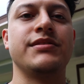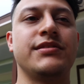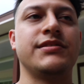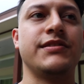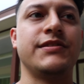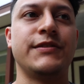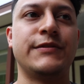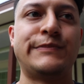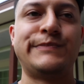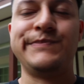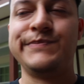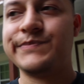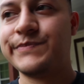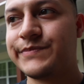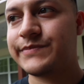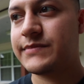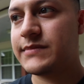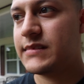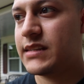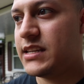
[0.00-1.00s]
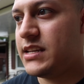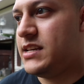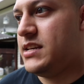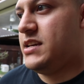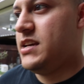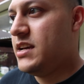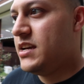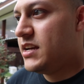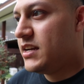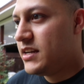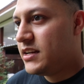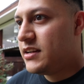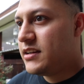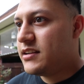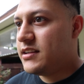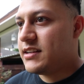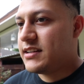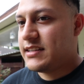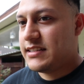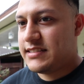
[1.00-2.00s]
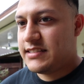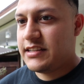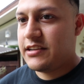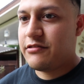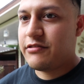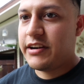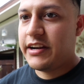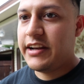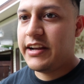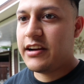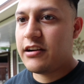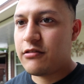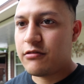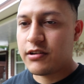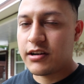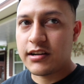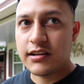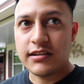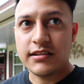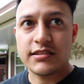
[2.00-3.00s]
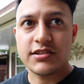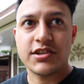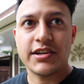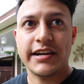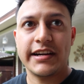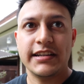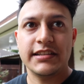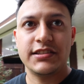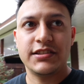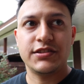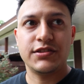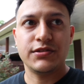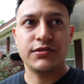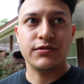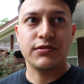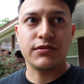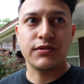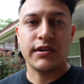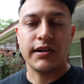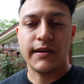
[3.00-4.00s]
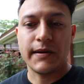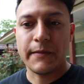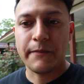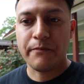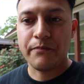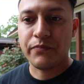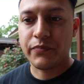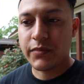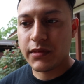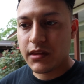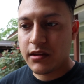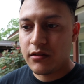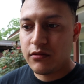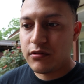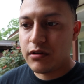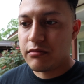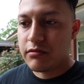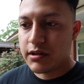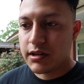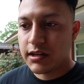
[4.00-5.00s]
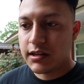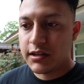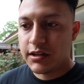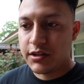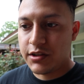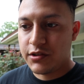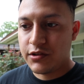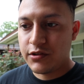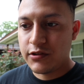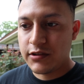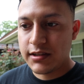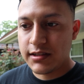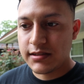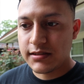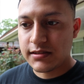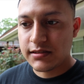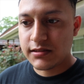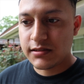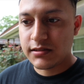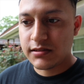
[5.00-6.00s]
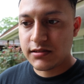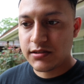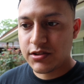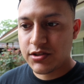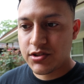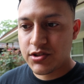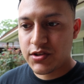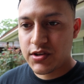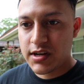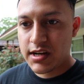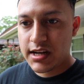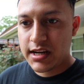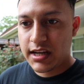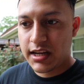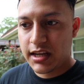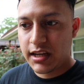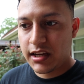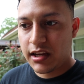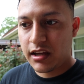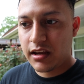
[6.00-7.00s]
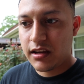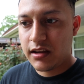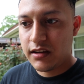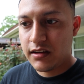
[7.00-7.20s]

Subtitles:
So like I said, right now we're gonna try to what we're gonna do is try